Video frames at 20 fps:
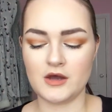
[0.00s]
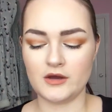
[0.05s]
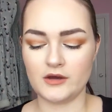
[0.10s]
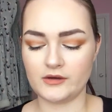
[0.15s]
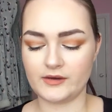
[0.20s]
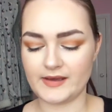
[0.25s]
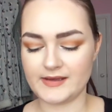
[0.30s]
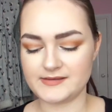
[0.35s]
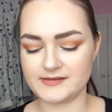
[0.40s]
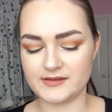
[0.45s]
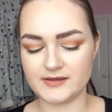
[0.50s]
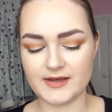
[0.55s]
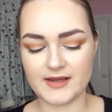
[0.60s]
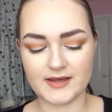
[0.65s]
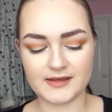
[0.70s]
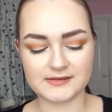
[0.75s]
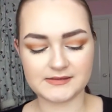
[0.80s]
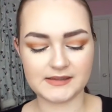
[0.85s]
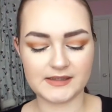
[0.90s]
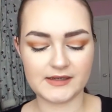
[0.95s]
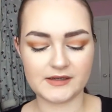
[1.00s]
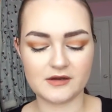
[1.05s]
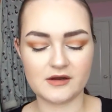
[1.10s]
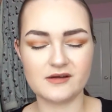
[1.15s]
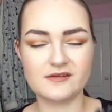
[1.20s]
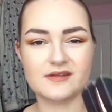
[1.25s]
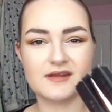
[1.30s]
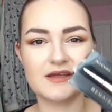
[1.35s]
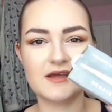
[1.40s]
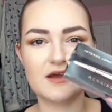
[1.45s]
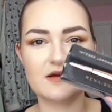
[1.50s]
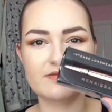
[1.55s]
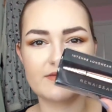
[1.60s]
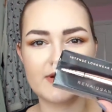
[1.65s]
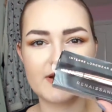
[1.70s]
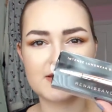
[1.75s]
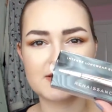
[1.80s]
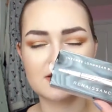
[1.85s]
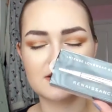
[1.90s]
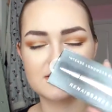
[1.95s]
Okay, so next I got the
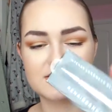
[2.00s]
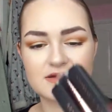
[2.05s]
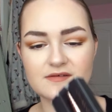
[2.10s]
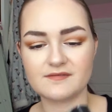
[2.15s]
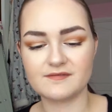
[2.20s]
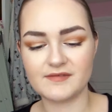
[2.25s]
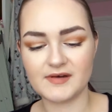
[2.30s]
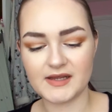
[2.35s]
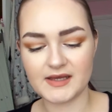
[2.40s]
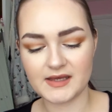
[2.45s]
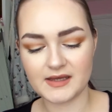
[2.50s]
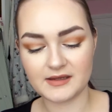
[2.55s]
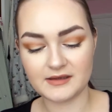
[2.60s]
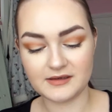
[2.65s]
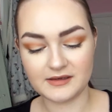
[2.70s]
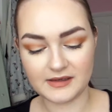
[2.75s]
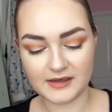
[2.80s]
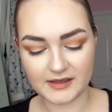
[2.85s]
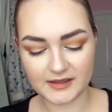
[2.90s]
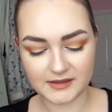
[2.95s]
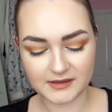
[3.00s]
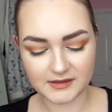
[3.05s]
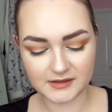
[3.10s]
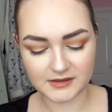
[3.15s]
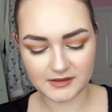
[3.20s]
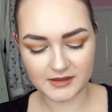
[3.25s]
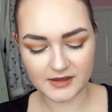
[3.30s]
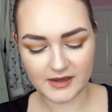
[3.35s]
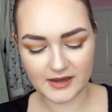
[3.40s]
Renaissance Flick liner.